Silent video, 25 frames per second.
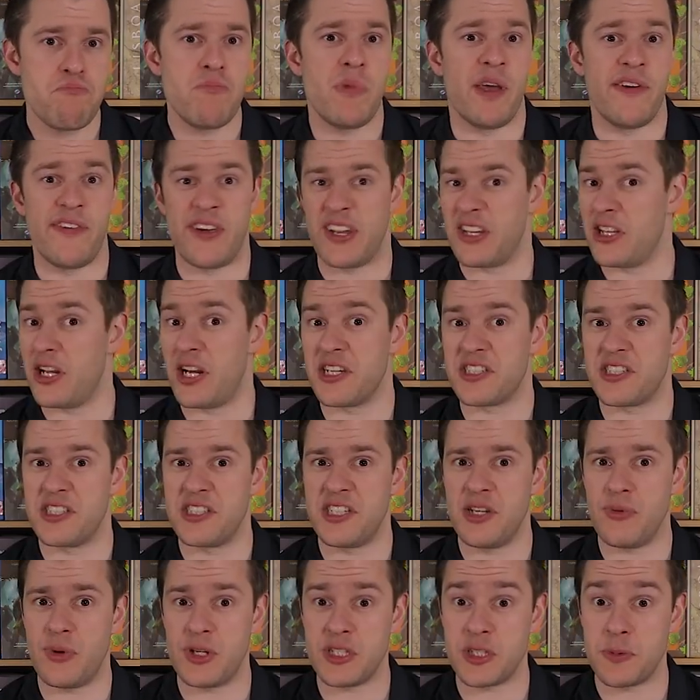If
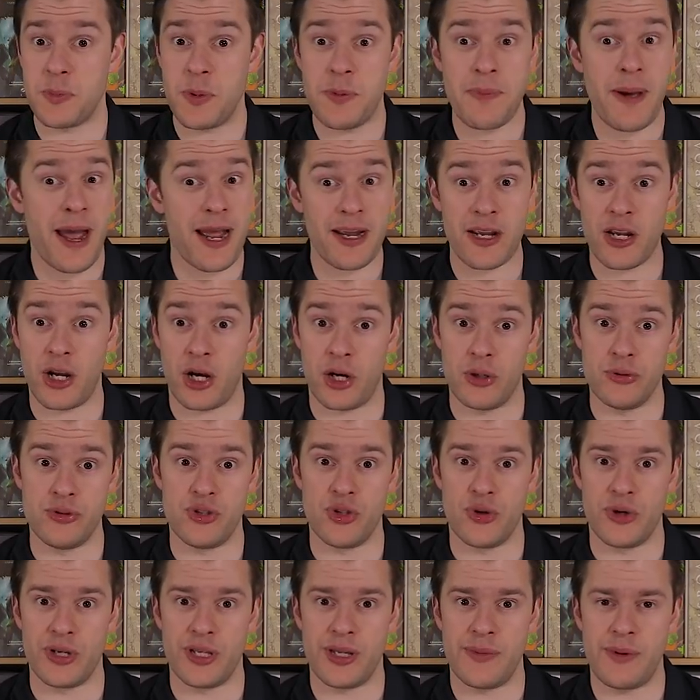Ignacity wants me back, I'll
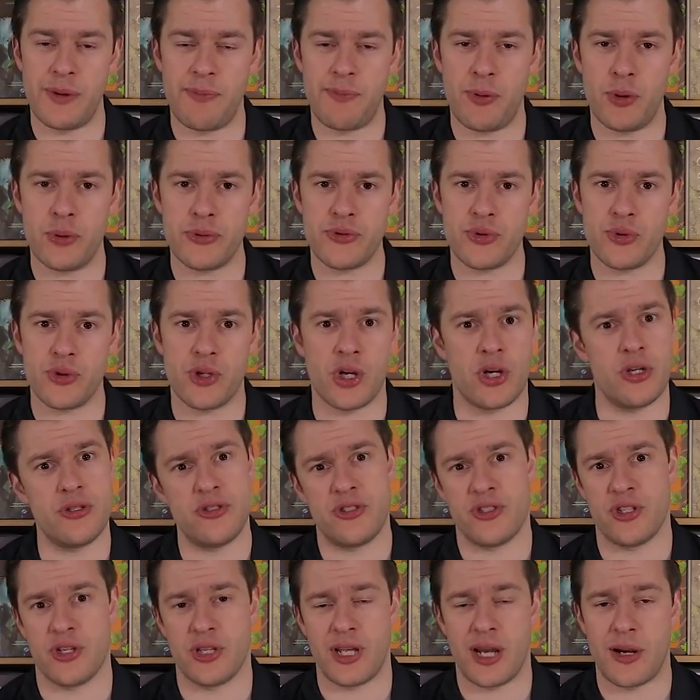join them at
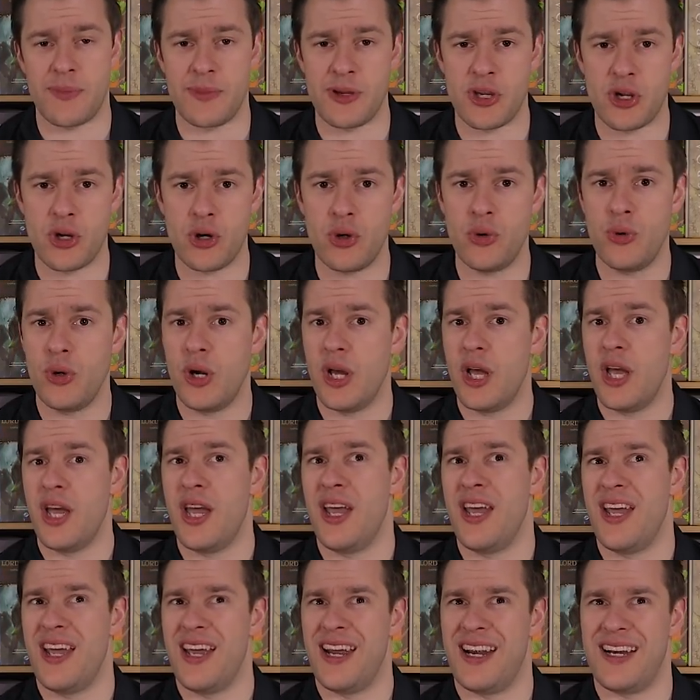PortalCon, so that'll be cool.
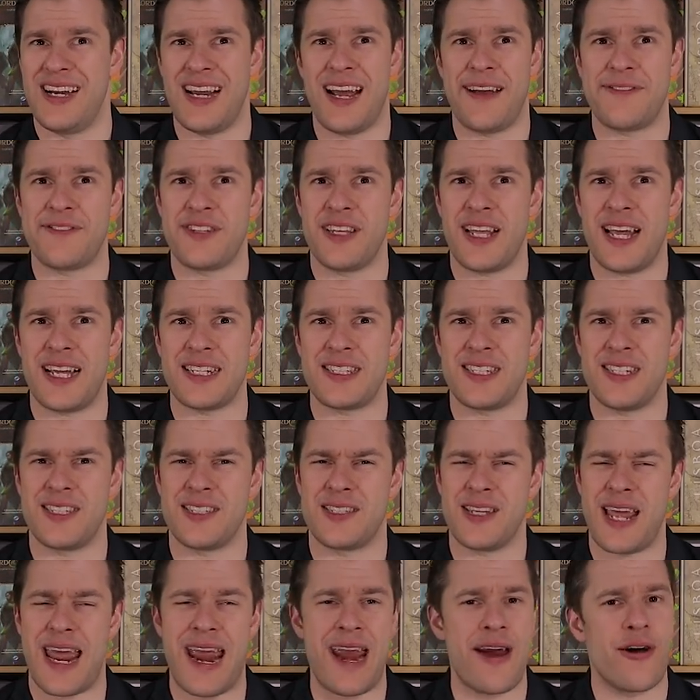And after that,
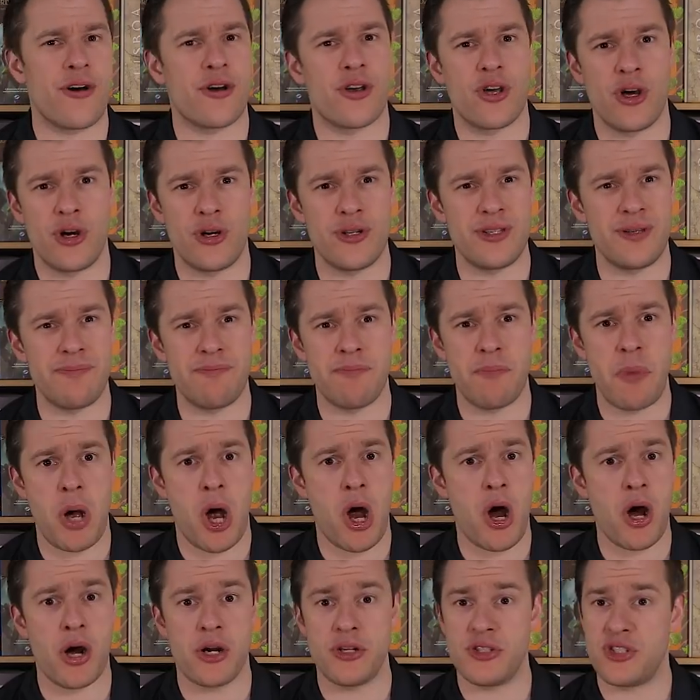it's AirCon in
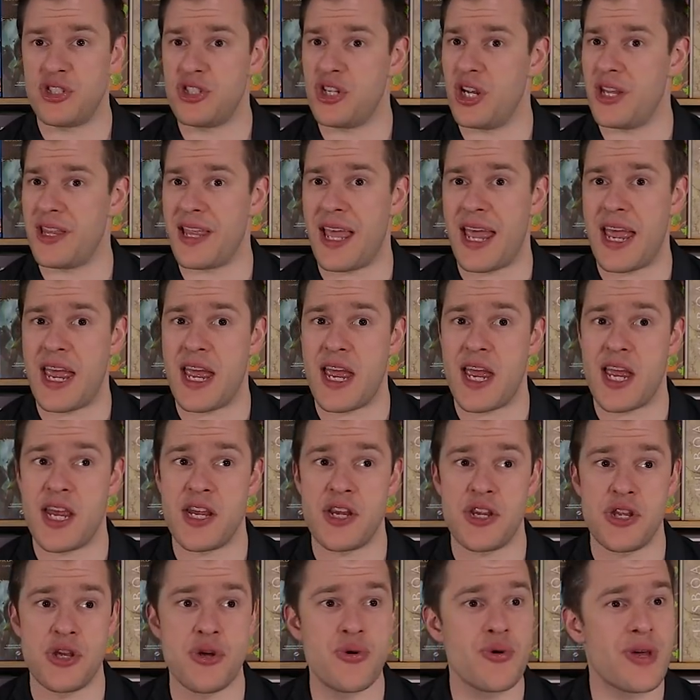March,
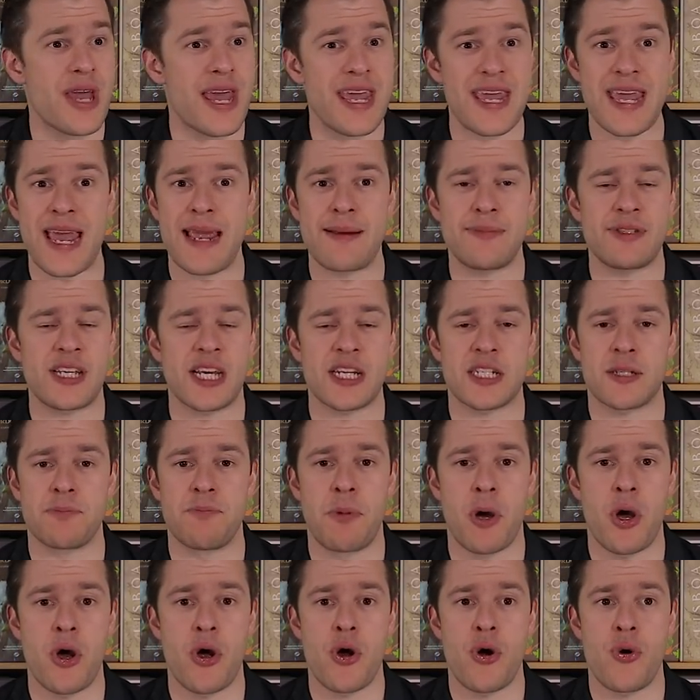then UK Games
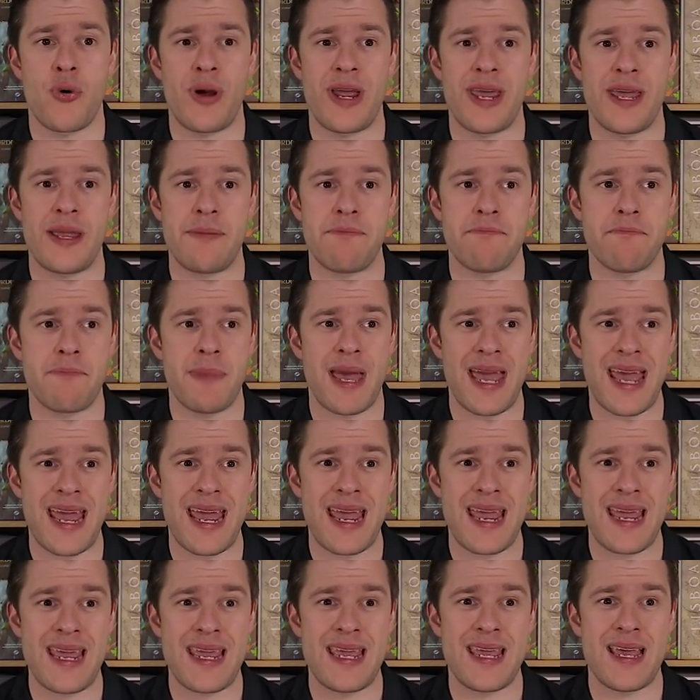Expo in
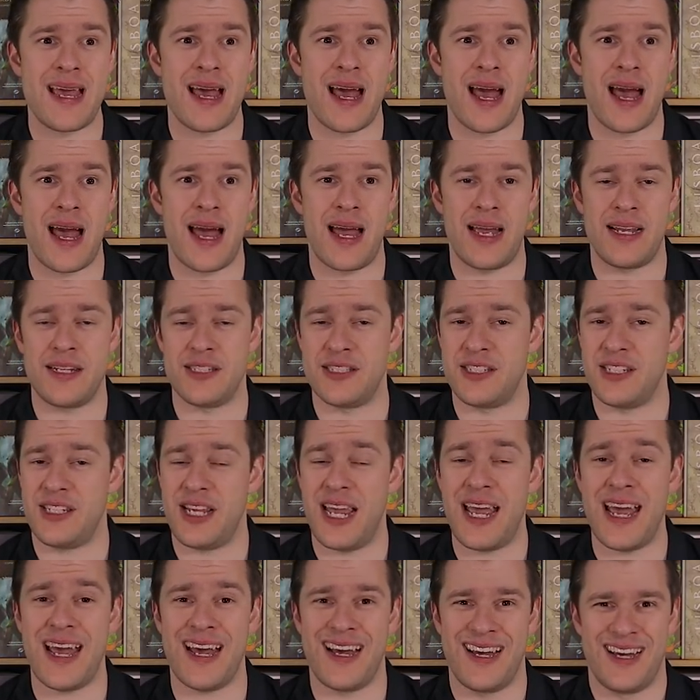May, and
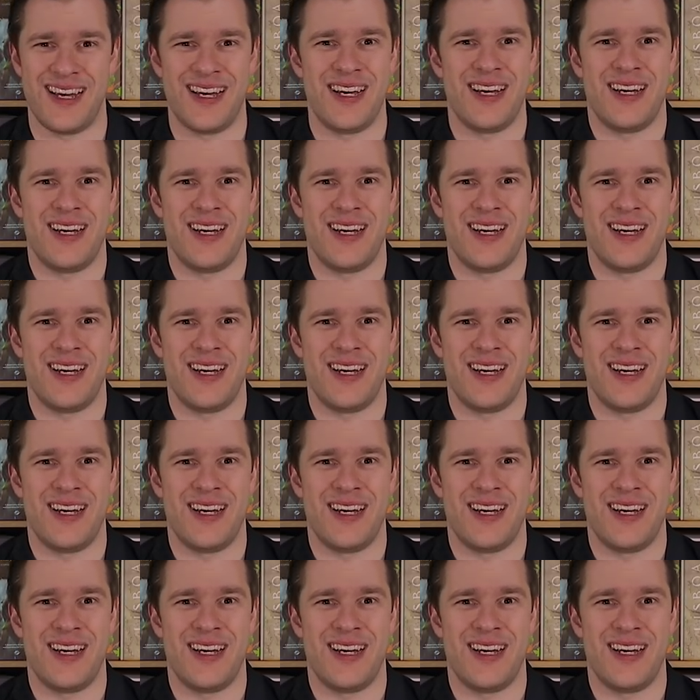yeah.